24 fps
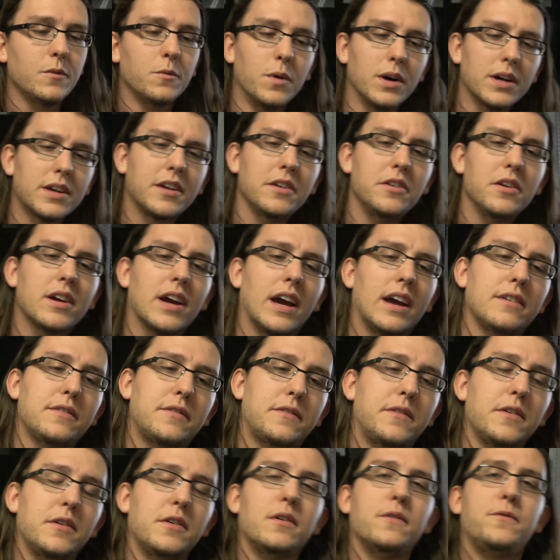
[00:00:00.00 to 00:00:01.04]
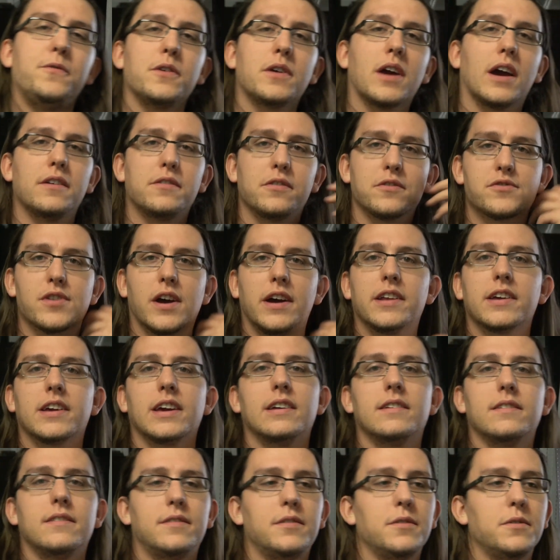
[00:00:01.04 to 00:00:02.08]
what can you guys do if you guys are trying to
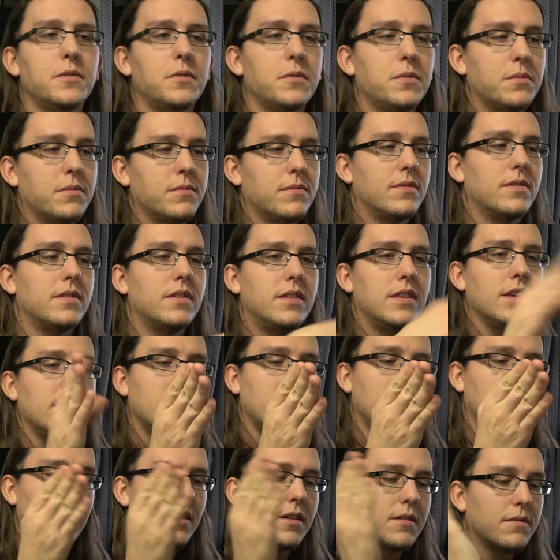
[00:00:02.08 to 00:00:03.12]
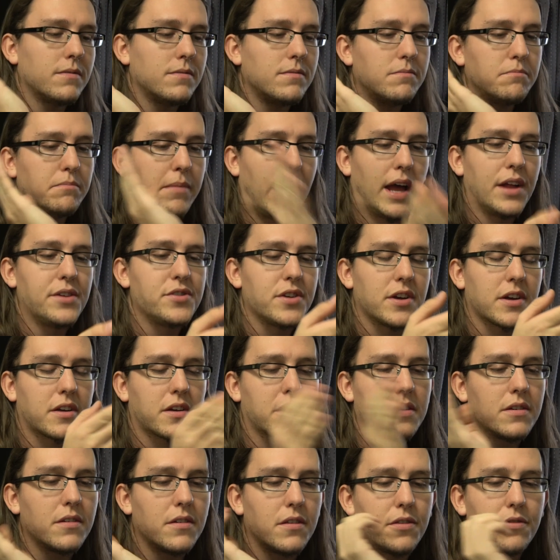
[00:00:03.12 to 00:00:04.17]
get to the
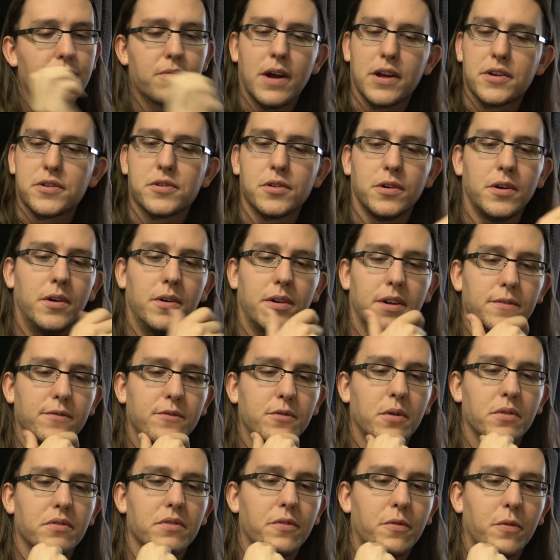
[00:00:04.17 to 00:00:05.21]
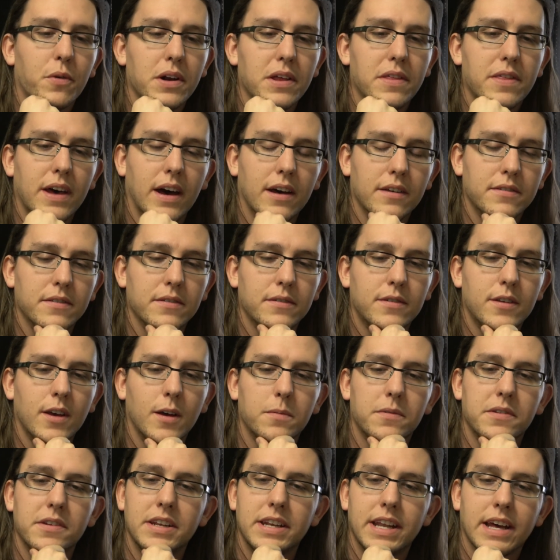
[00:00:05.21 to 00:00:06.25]
magic threshold of 240,000
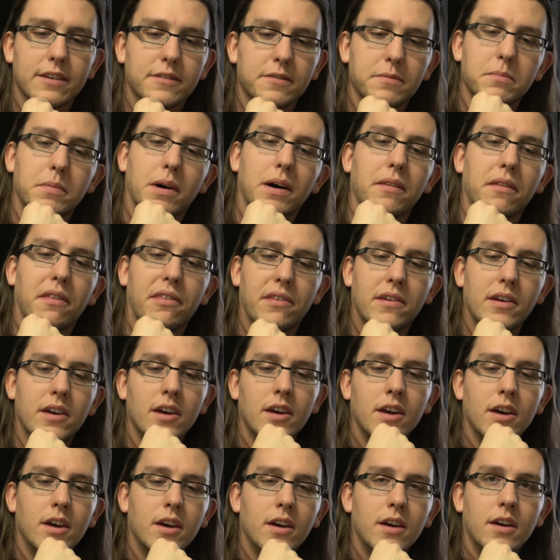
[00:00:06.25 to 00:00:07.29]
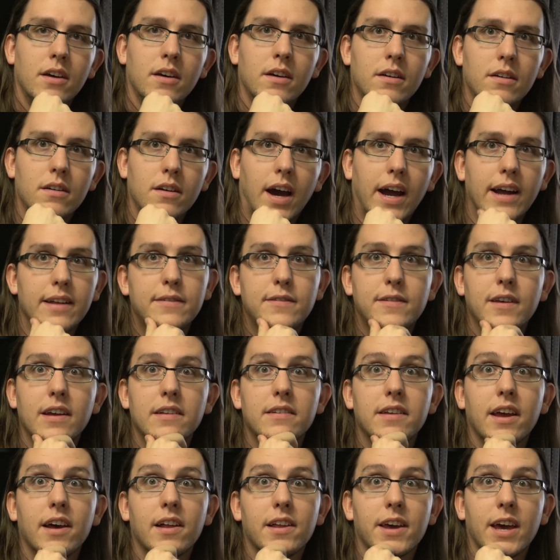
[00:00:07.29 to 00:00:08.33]
subs in the next month? I'd say
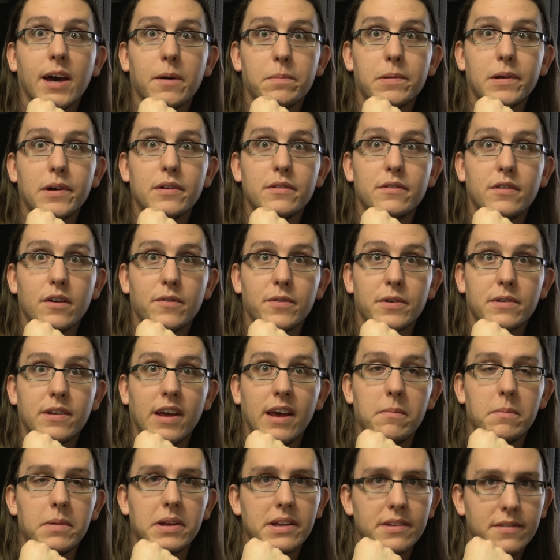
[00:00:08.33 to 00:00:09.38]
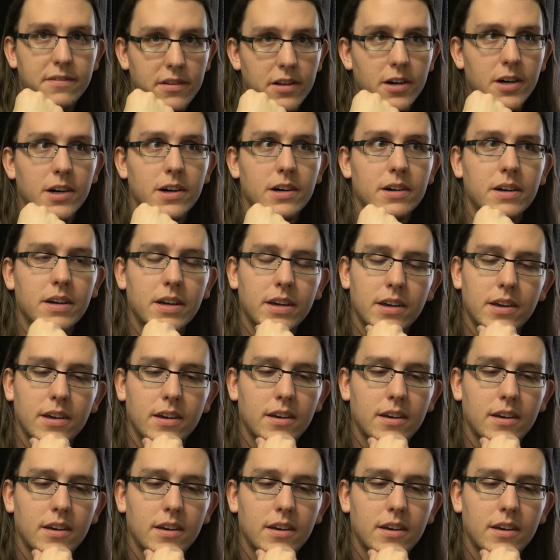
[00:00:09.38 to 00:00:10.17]
daily uploads over 10 minutes long.